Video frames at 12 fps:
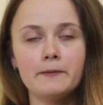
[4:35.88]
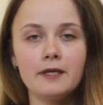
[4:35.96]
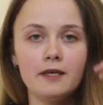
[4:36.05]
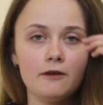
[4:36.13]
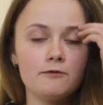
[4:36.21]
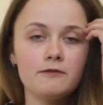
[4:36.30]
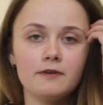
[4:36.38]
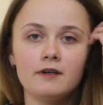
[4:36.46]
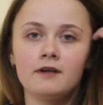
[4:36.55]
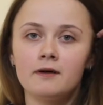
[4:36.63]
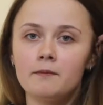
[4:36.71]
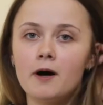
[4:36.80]
give
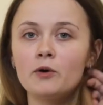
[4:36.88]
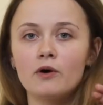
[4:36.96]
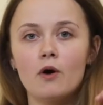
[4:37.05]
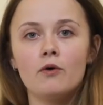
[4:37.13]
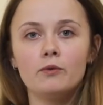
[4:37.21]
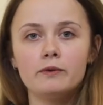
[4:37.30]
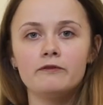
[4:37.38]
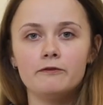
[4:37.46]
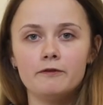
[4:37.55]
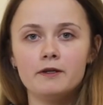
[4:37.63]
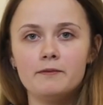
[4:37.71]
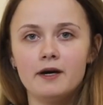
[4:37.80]
our own
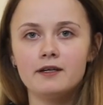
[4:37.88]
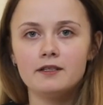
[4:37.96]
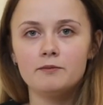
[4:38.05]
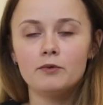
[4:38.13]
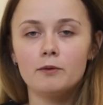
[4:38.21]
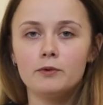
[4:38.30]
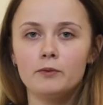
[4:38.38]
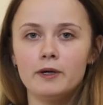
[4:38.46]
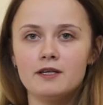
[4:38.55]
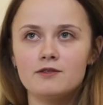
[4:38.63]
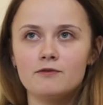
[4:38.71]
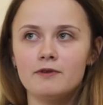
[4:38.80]
feedback in a proper
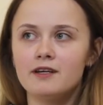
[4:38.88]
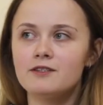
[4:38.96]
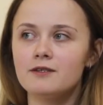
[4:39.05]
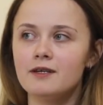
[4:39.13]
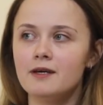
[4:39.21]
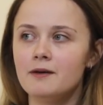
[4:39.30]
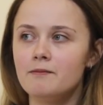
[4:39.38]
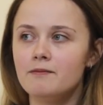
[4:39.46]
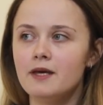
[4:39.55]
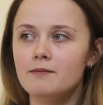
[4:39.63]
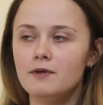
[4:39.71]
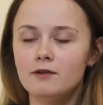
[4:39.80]
way, so that
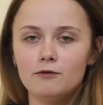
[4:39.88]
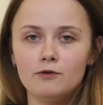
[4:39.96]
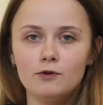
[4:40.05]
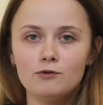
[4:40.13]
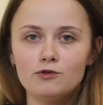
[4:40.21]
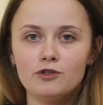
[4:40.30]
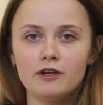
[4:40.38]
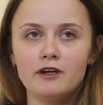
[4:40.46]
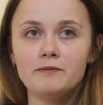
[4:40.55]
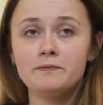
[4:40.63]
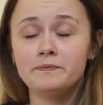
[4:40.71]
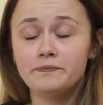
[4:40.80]
maybe in the
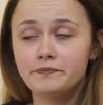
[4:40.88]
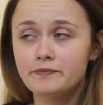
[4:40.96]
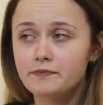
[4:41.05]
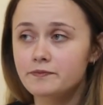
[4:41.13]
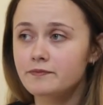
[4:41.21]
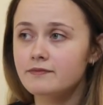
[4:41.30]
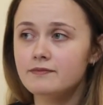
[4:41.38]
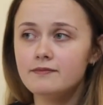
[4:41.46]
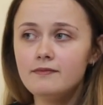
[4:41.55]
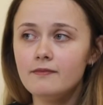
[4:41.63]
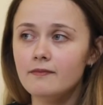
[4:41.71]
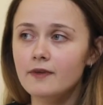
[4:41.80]
future
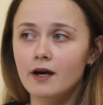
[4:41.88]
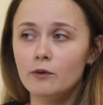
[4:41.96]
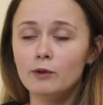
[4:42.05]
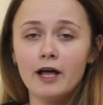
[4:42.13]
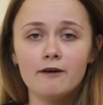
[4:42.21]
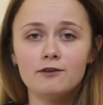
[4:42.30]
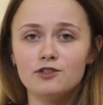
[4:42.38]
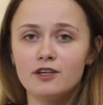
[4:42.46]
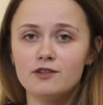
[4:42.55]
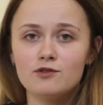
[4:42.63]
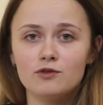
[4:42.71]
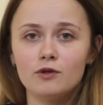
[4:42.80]
I will have a
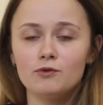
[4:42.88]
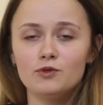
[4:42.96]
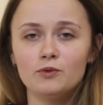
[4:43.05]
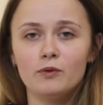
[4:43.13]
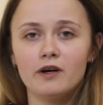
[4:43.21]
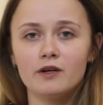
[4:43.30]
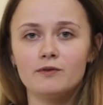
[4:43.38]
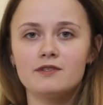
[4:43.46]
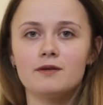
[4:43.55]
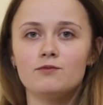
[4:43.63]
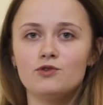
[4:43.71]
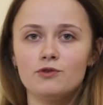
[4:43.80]
chance to work with
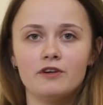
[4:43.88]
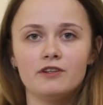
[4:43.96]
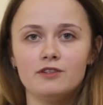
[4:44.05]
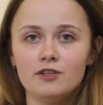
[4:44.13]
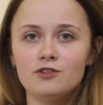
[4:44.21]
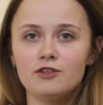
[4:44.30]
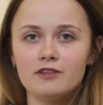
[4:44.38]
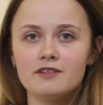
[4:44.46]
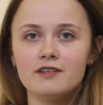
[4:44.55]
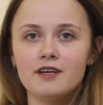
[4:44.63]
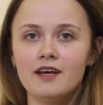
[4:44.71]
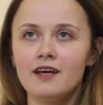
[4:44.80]
some junior teachers.
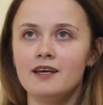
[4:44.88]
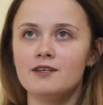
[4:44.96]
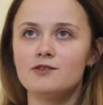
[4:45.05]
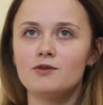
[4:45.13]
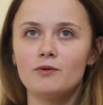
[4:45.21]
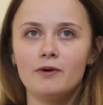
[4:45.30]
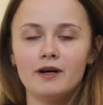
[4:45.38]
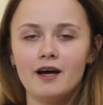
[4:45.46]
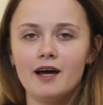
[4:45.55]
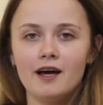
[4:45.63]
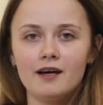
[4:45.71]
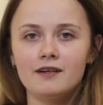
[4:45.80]
So
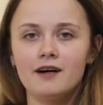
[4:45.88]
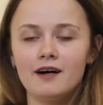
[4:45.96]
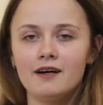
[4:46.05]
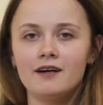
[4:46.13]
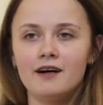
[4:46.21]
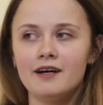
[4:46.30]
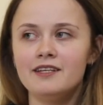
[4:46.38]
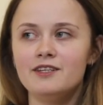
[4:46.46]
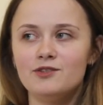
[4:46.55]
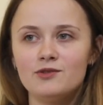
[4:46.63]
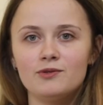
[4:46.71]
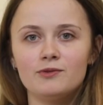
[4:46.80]
I
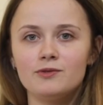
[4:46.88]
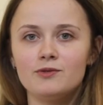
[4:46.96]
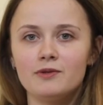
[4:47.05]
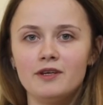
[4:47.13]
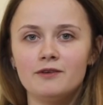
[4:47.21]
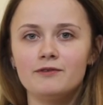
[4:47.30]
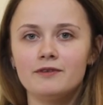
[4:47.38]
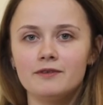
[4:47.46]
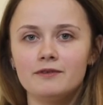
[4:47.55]
need to give